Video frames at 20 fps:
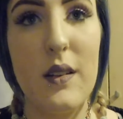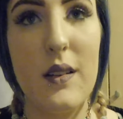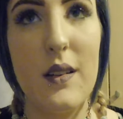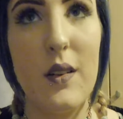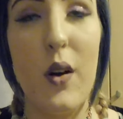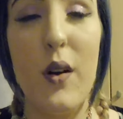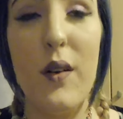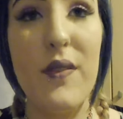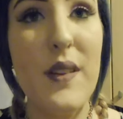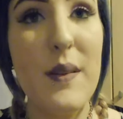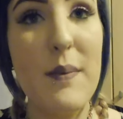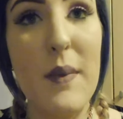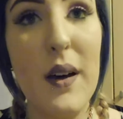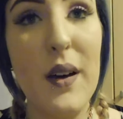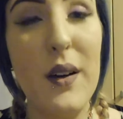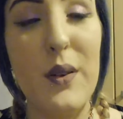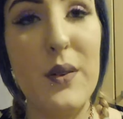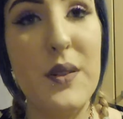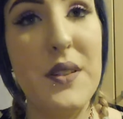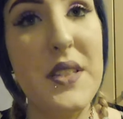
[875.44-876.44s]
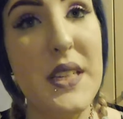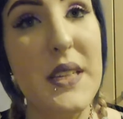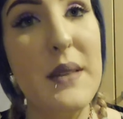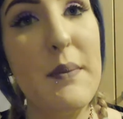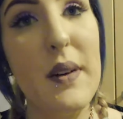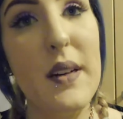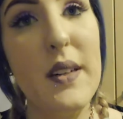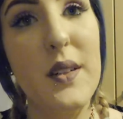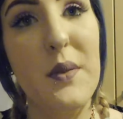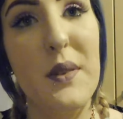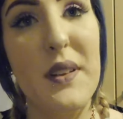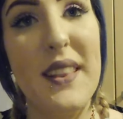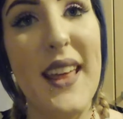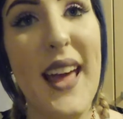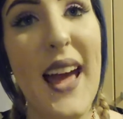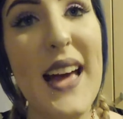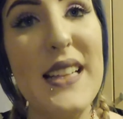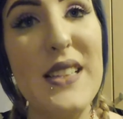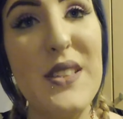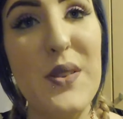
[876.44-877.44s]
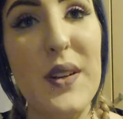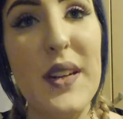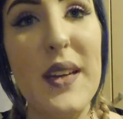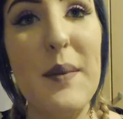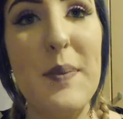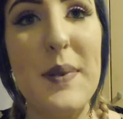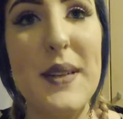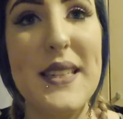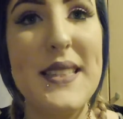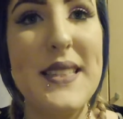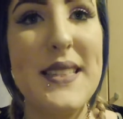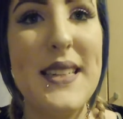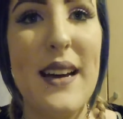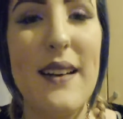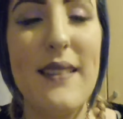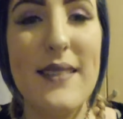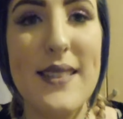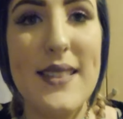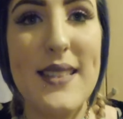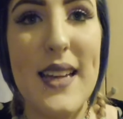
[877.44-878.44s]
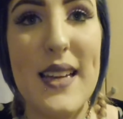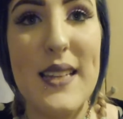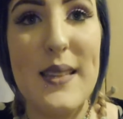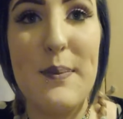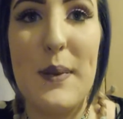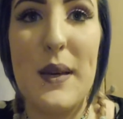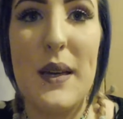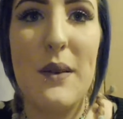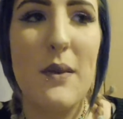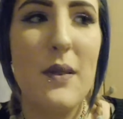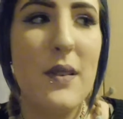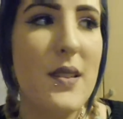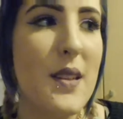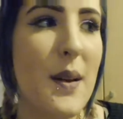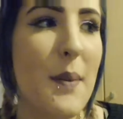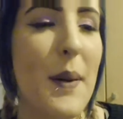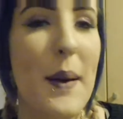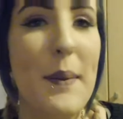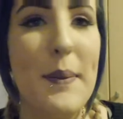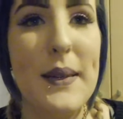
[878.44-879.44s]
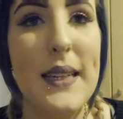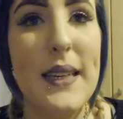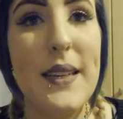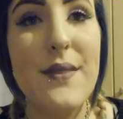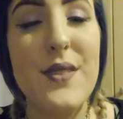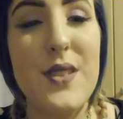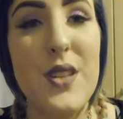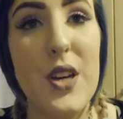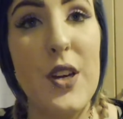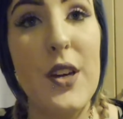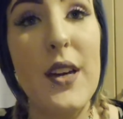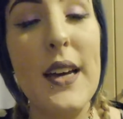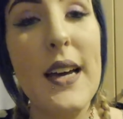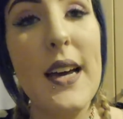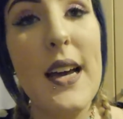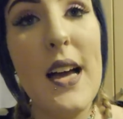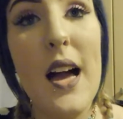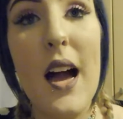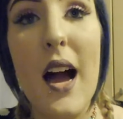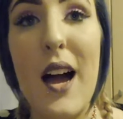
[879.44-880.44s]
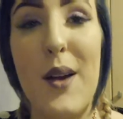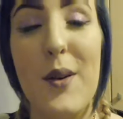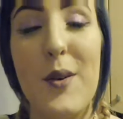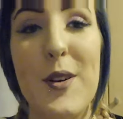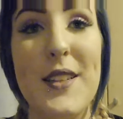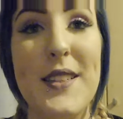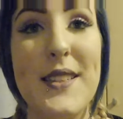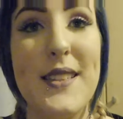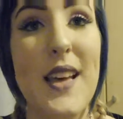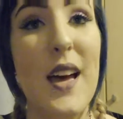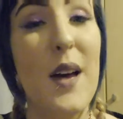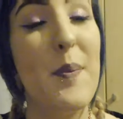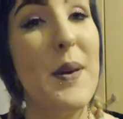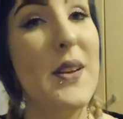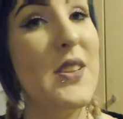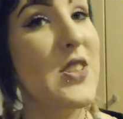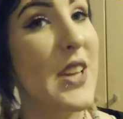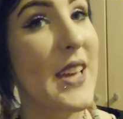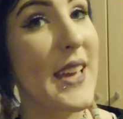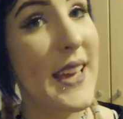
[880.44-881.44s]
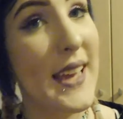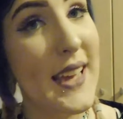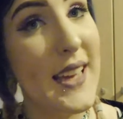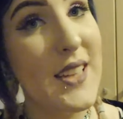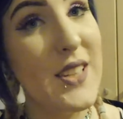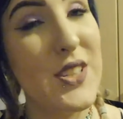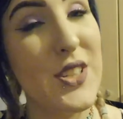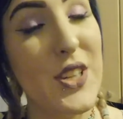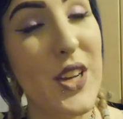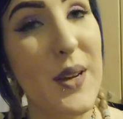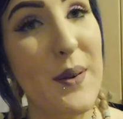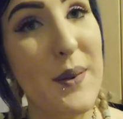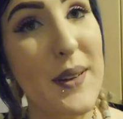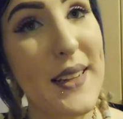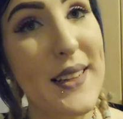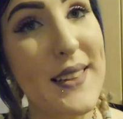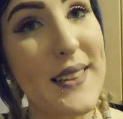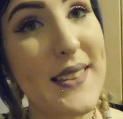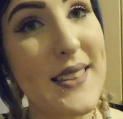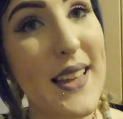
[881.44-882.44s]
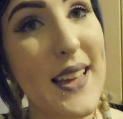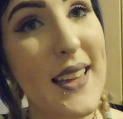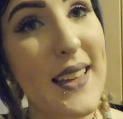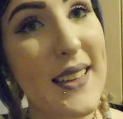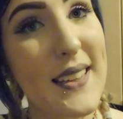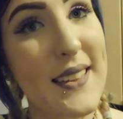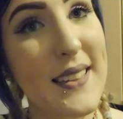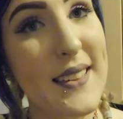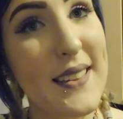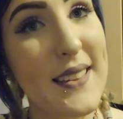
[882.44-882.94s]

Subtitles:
coffee mug or tea mug with cats on it, but it's downstairs being washed up, I believe, so I will insert a picture here to show you what it looks like.